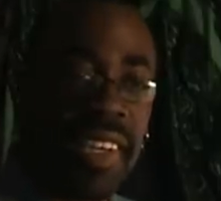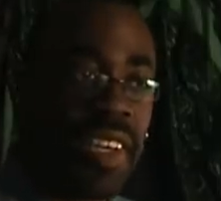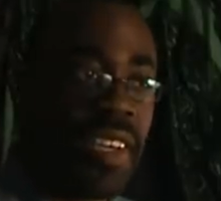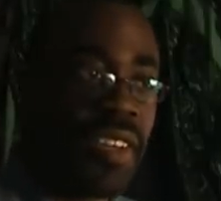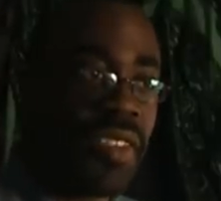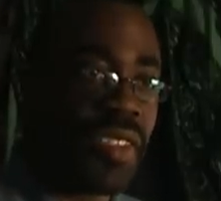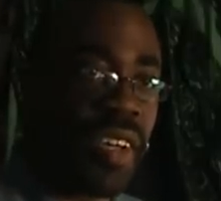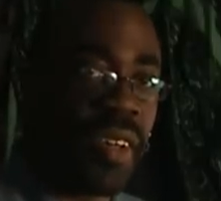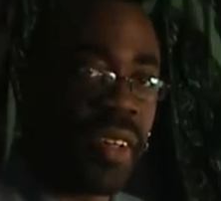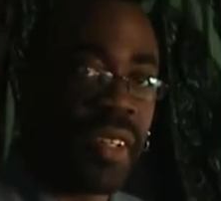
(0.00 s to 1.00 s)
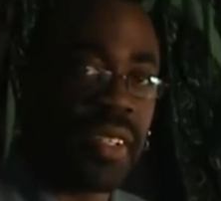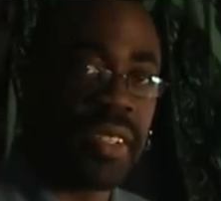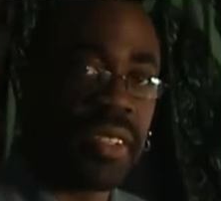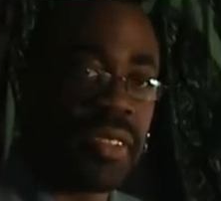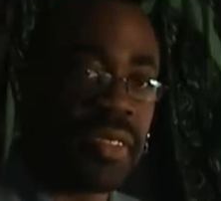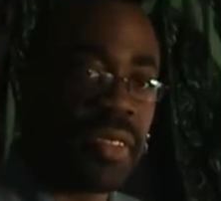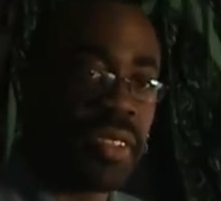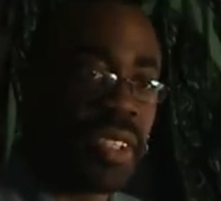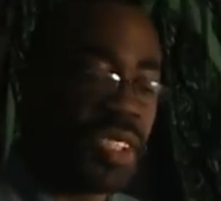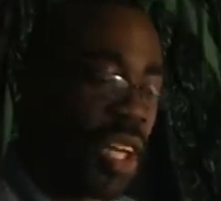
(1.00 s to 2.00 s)
That like two-inch so, distance or something.
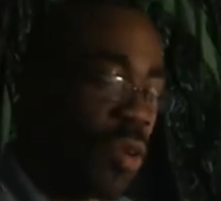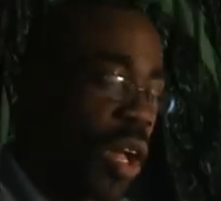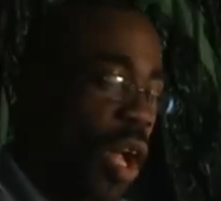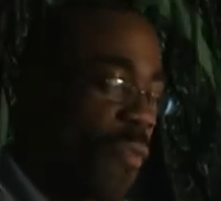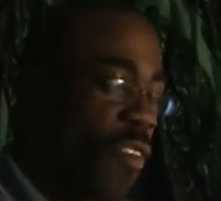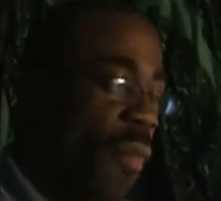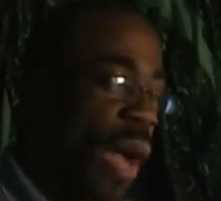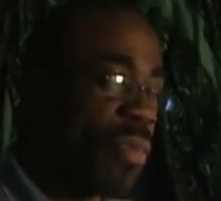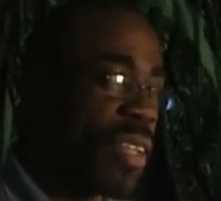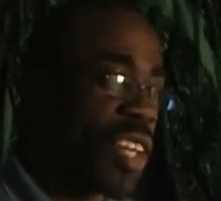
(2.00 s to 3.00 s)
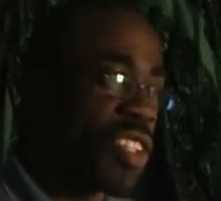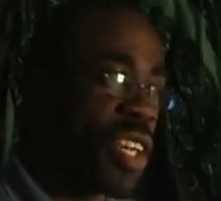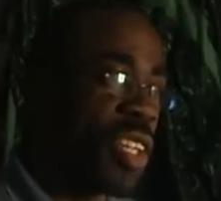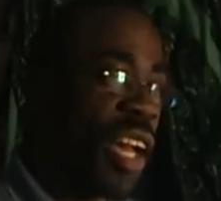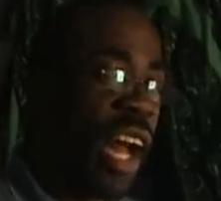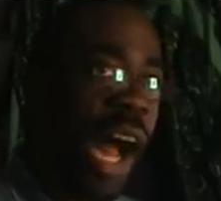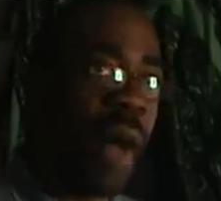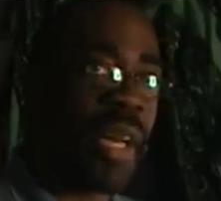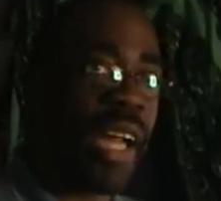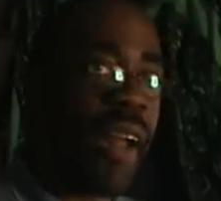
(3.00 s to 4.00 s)
Yeah. So for my prediction,
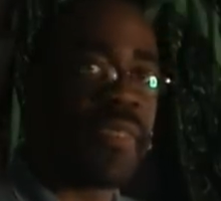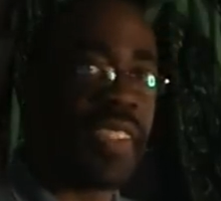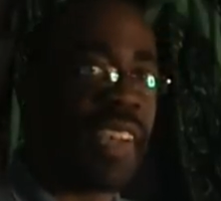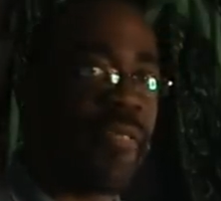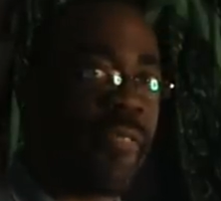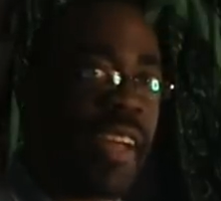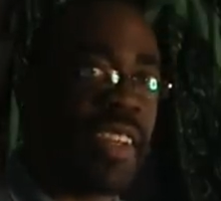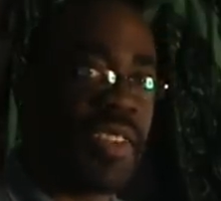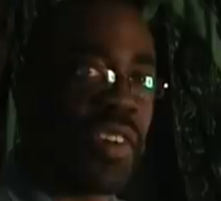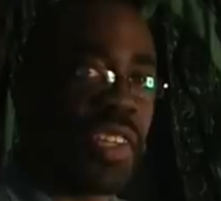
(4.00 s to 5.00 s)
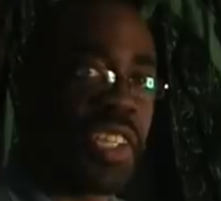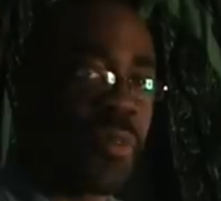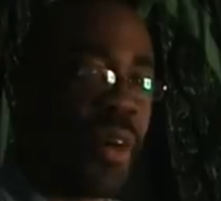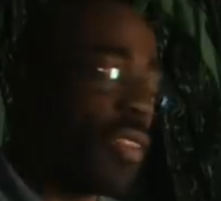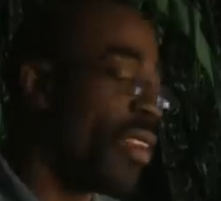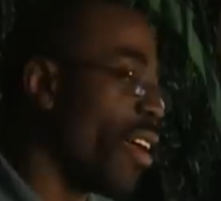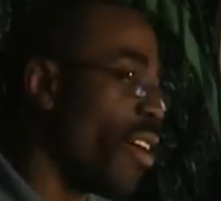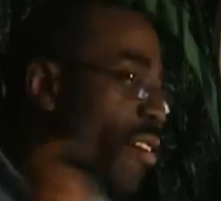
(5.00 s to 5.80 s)
I'm going to have to say Randy's got this one.